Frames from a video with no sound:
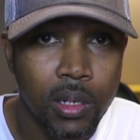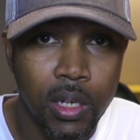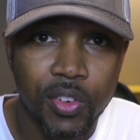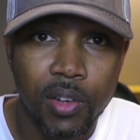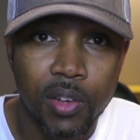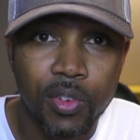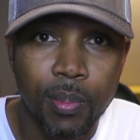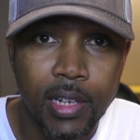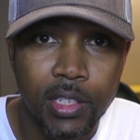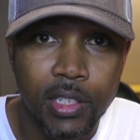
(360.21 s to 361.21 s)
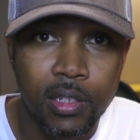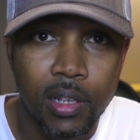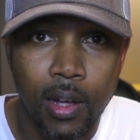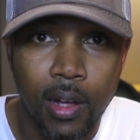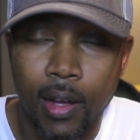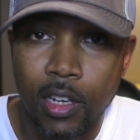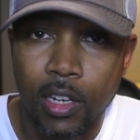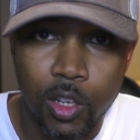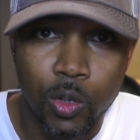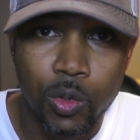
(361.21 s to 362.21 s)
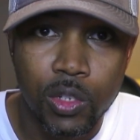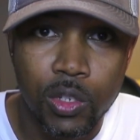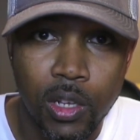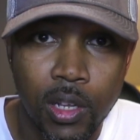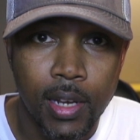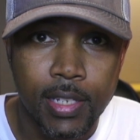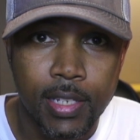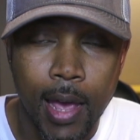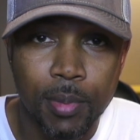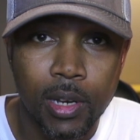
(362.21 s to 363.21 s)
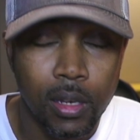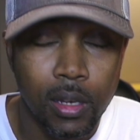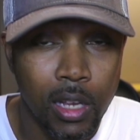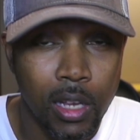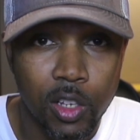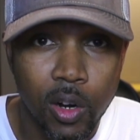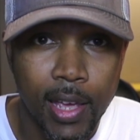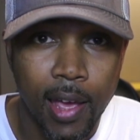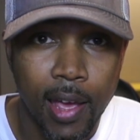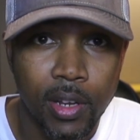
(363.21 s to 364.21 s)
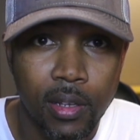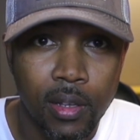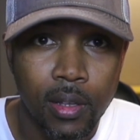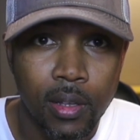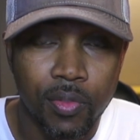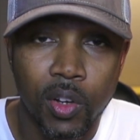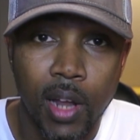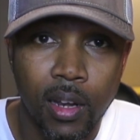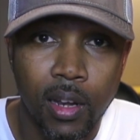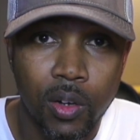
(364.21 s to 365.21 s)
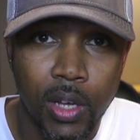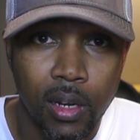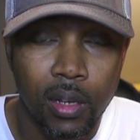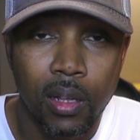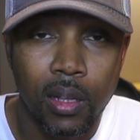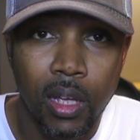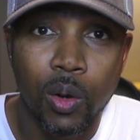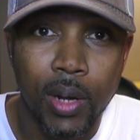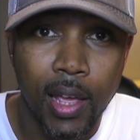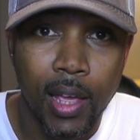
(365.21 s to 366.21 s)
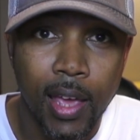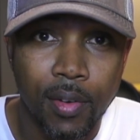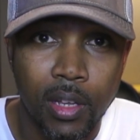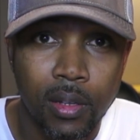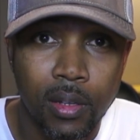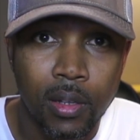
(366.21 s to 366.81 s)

different information and news that's happening in your county if you're not located in Gwinnett County.